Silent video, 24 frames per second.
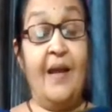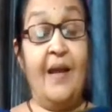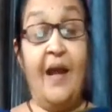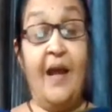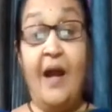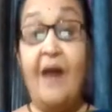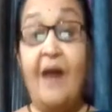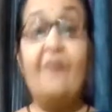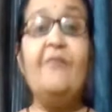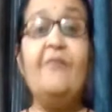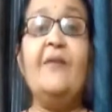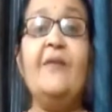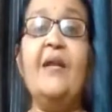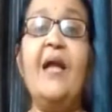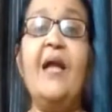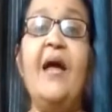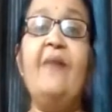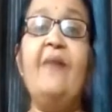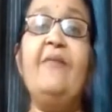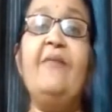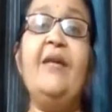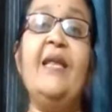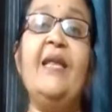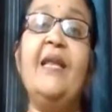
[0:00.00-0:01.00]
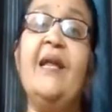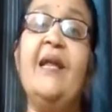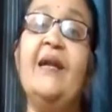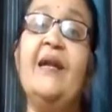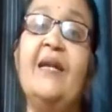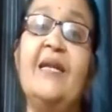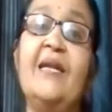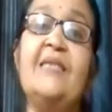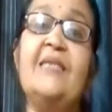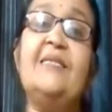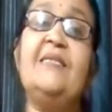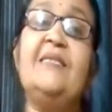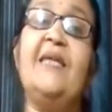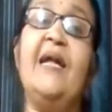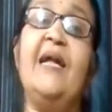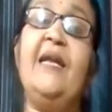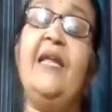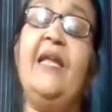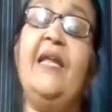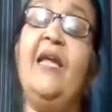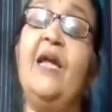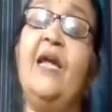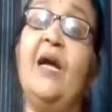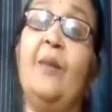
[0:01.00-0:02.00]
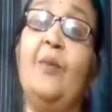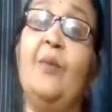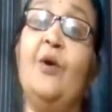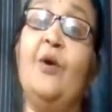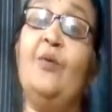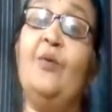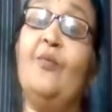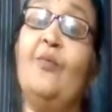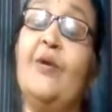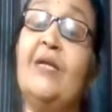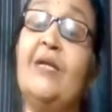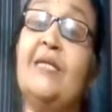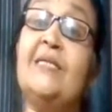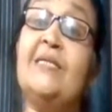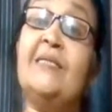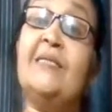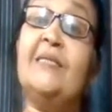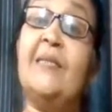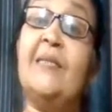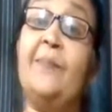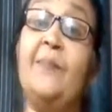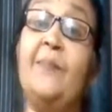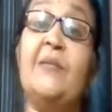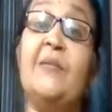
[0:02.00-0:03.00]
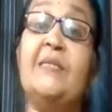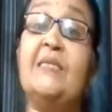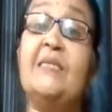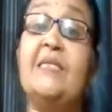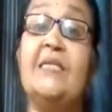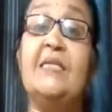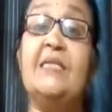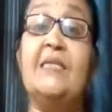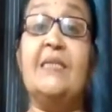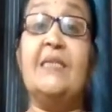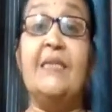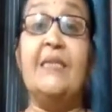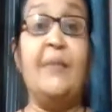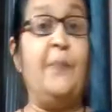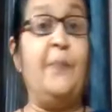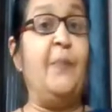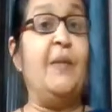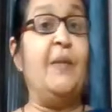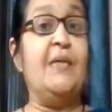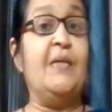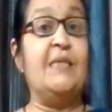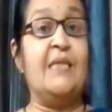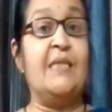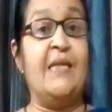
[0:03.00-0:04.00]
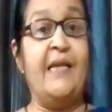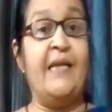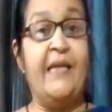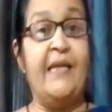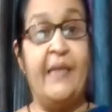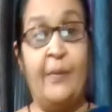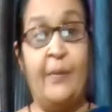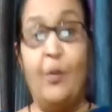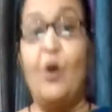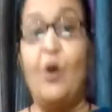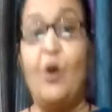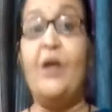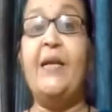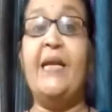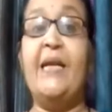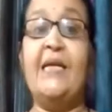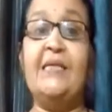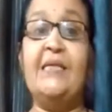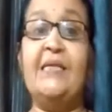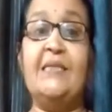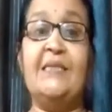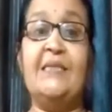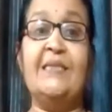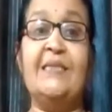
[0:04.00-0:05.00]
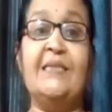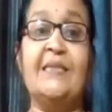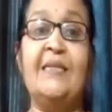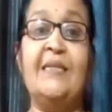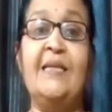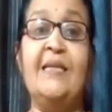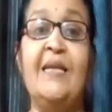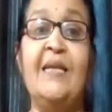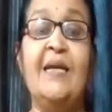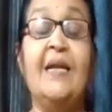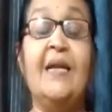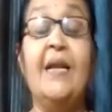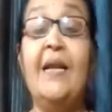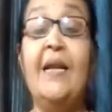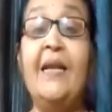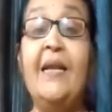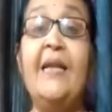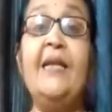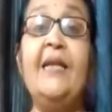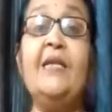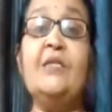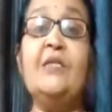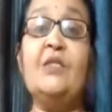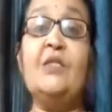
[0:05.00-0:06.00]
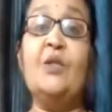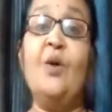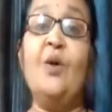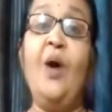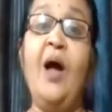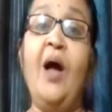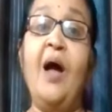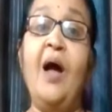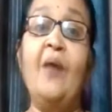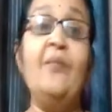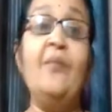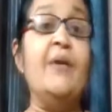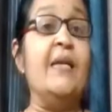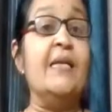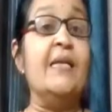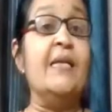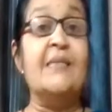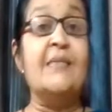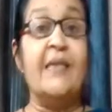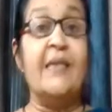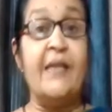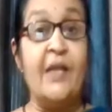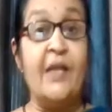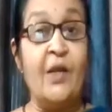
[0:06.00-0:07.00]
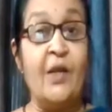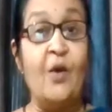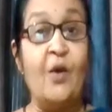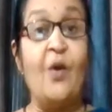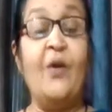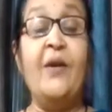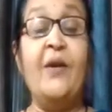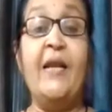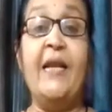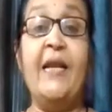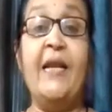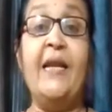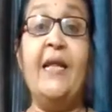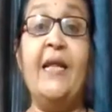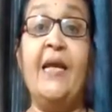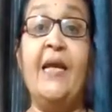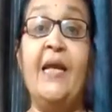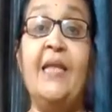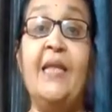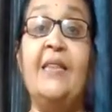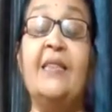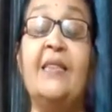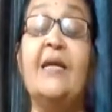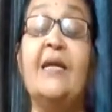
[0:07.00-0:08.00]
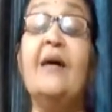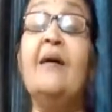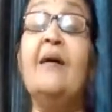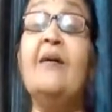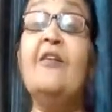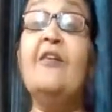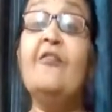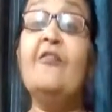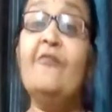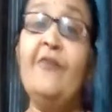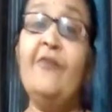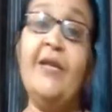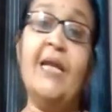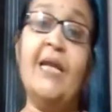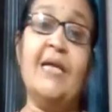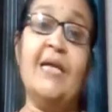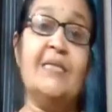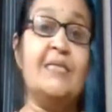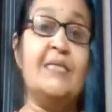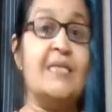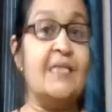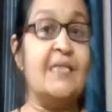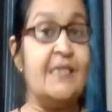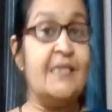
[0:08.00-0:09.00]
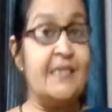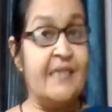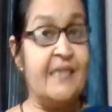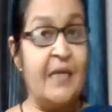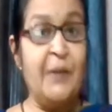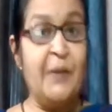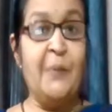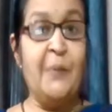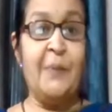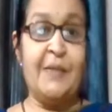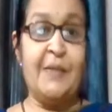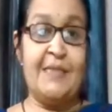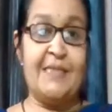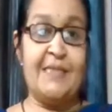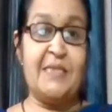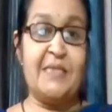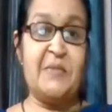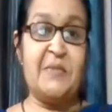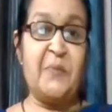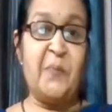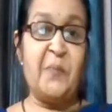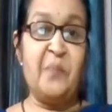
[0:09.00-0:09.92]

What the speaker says: After having an understanding about what is depreciation, depletion, and amortization, let us know how it is recorded in the financial statements.